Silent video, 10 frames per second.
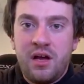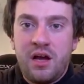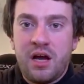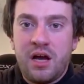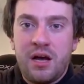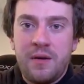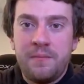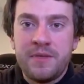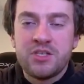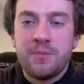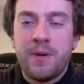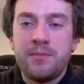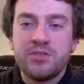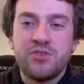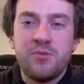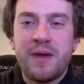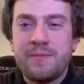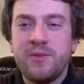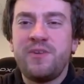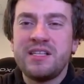Um, is there a public roadmap?
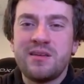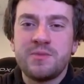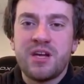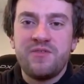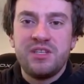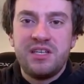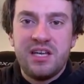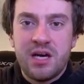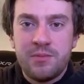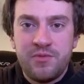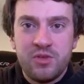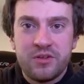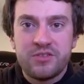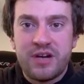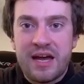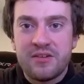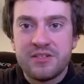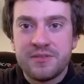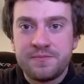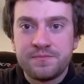You'll find some stuff in the GitHub if you look around.
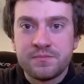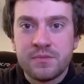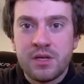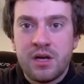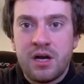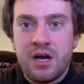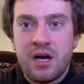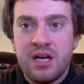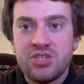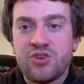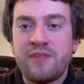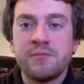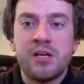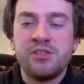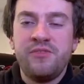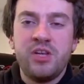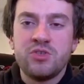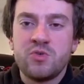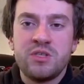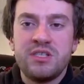Uh, is driver monitoring video
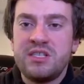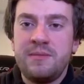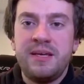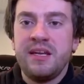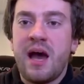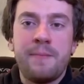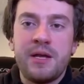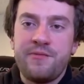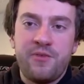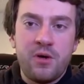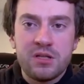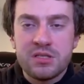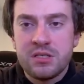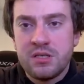stored in the DB? Not by default.